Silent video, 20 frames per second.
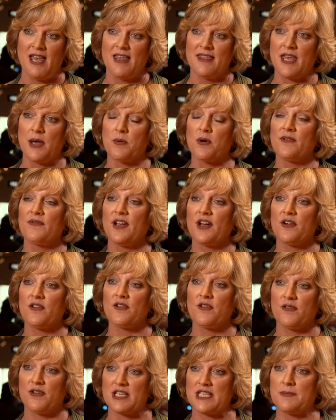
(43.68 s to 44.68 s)
They were
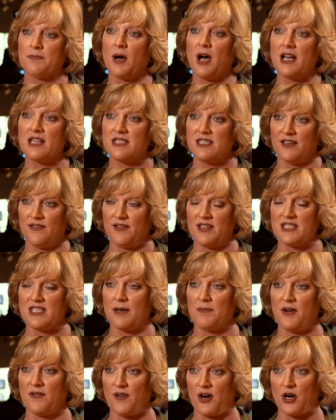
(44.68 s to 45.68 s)
very responsive in
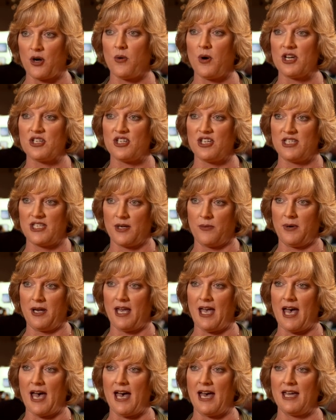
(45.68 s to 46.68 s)
some of our questions that we
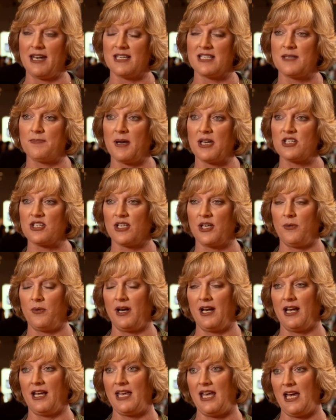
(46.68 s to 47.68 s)
had, especially
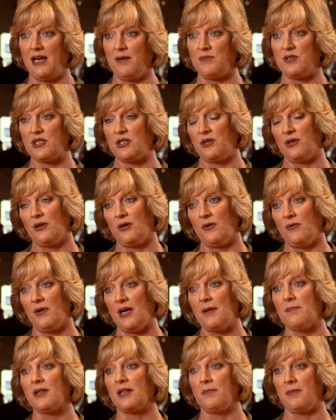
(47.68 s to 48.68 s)
when it came to
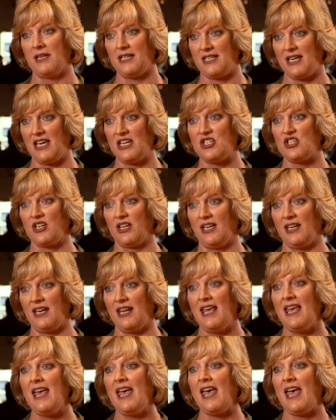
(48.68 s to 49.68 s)
implementation
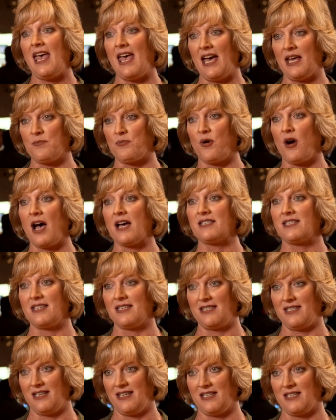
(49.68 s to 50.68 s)
and
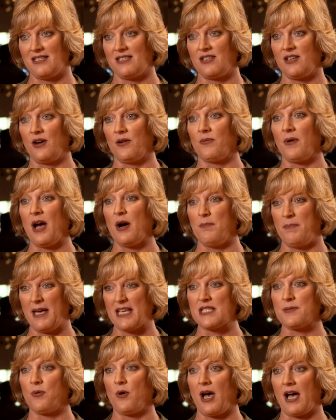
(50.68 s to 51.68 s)
processes around
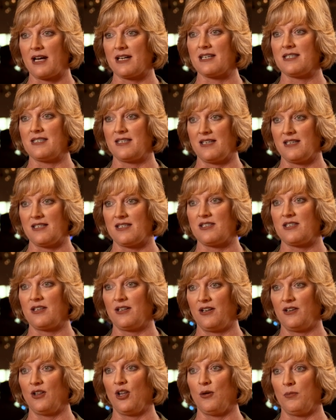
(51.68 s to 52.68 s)
best practices
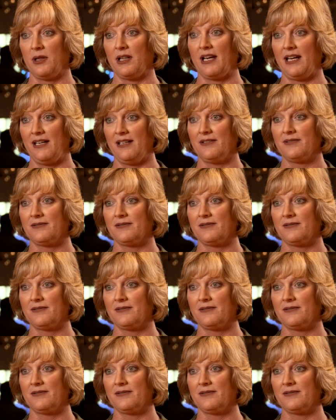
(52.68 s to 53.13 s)
globally.